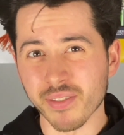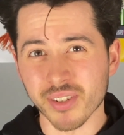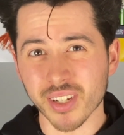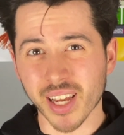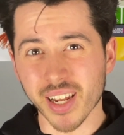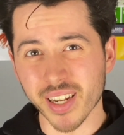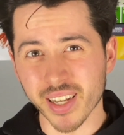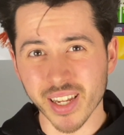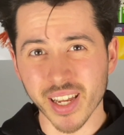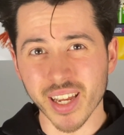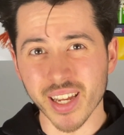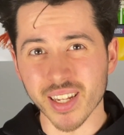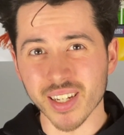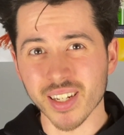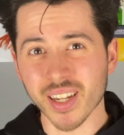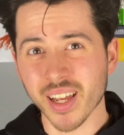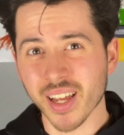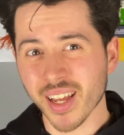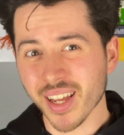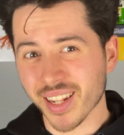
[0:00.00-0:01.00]
ten years,
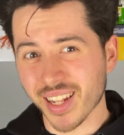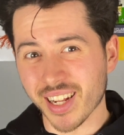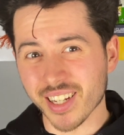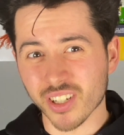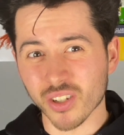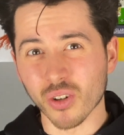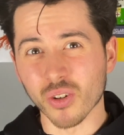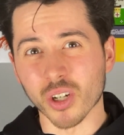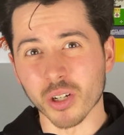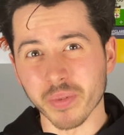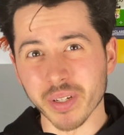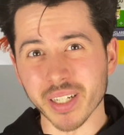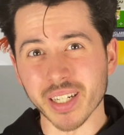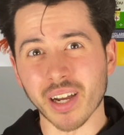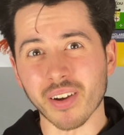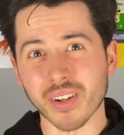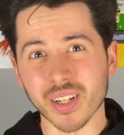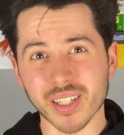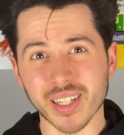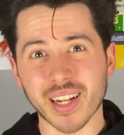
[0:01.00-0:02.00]
that's all going to be
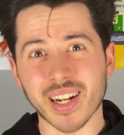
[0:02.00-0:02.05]
down to Dan